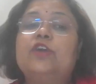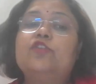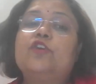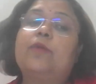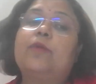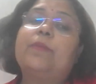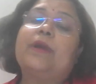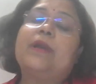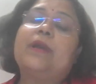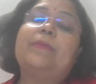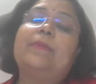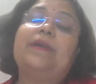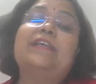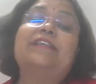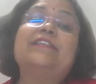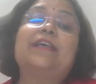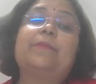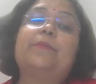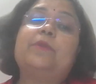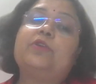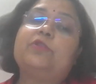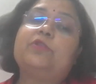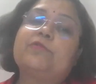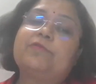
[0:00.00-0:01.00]
Your baby is
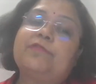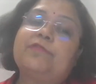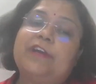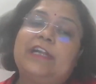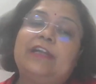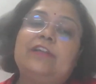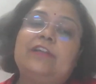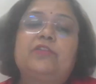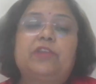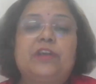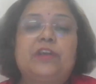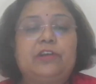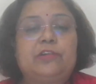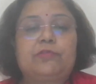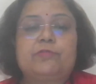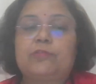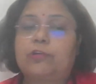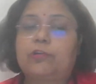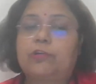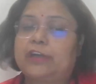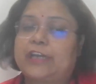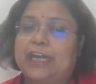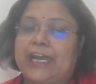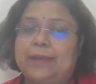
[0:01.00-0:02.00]
able to feed 3 to
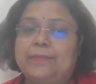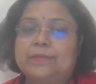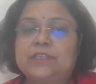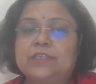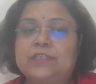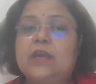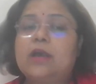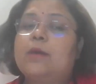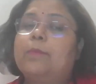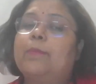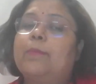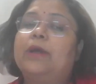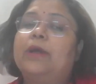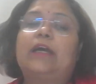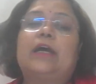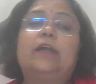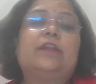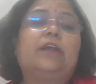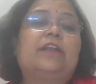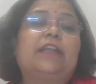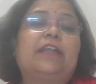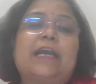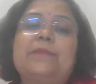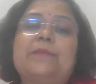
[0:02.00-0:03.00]
4 times, but
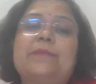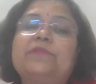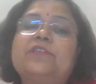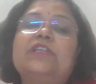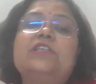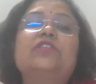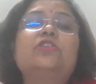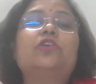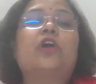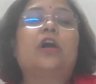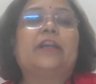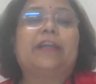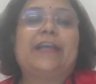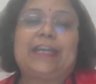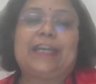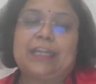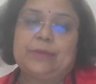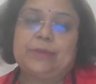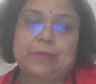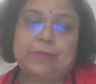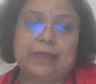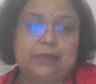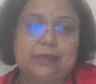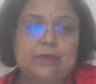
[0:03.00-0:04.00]
other times she's not
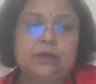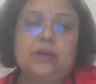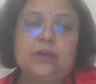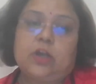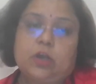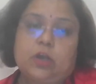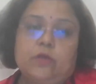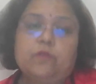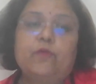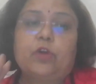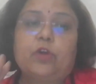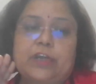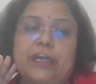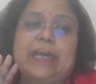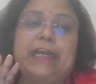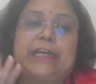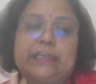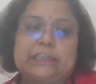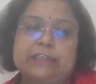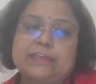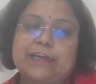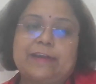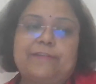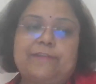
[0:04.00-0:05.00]
getting milk. What I
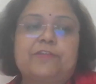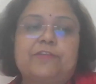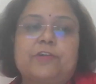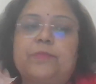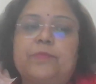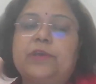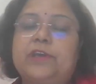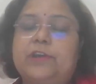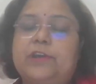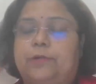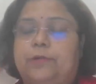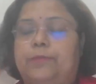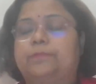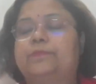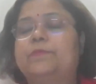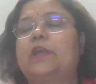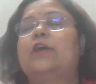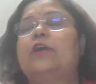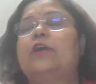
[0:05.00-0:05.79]
understand from here.